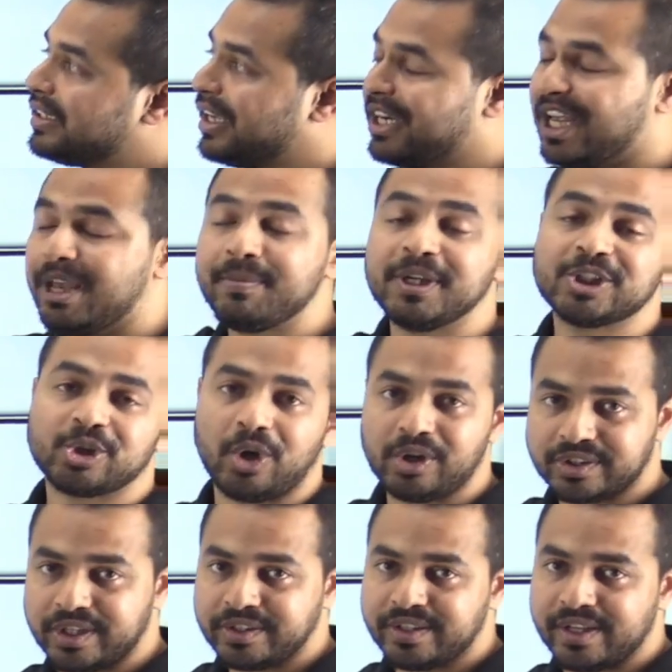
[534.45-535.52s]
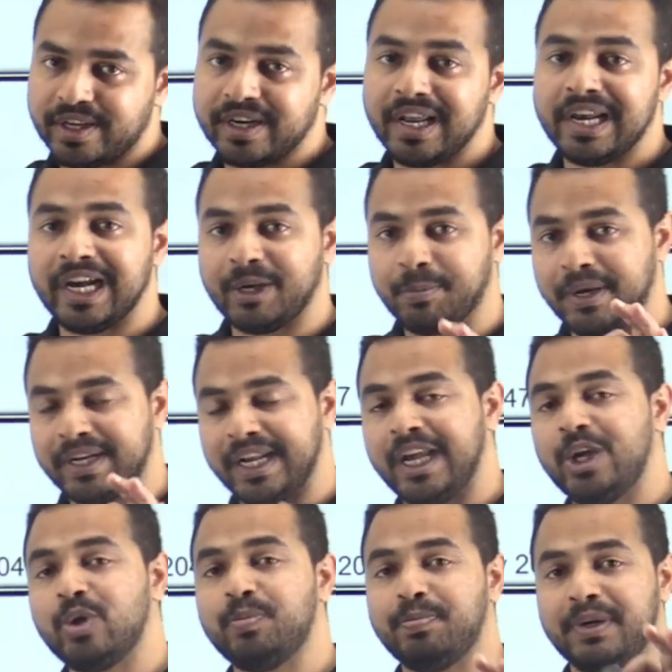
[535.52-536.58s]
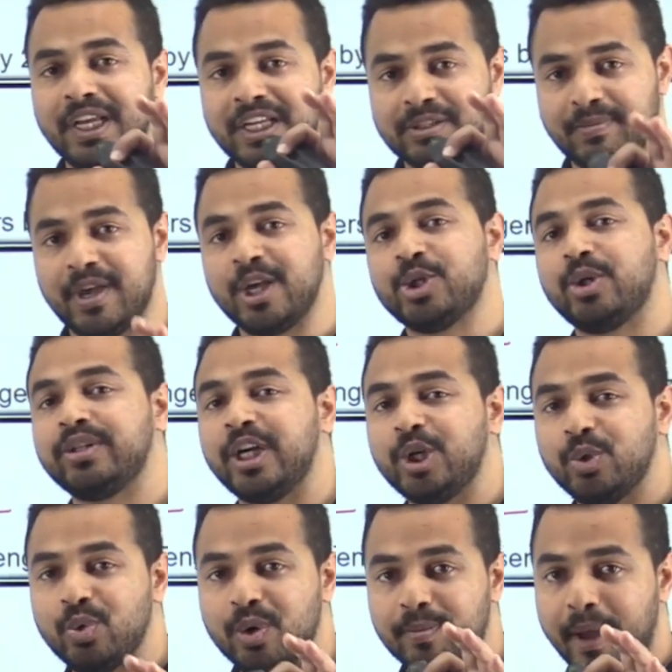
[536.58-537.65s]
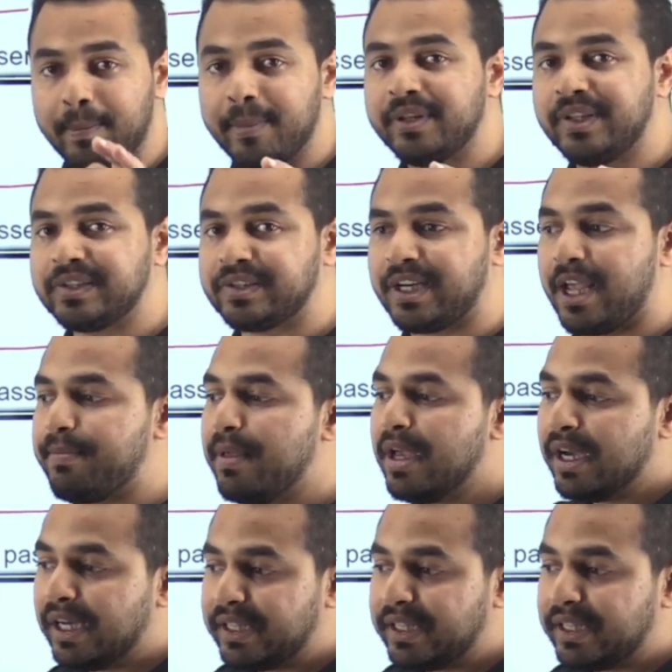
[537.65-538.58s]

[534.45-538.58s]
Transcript: The name is Costa Serena. Let me tell you, please make sure that you remember this name.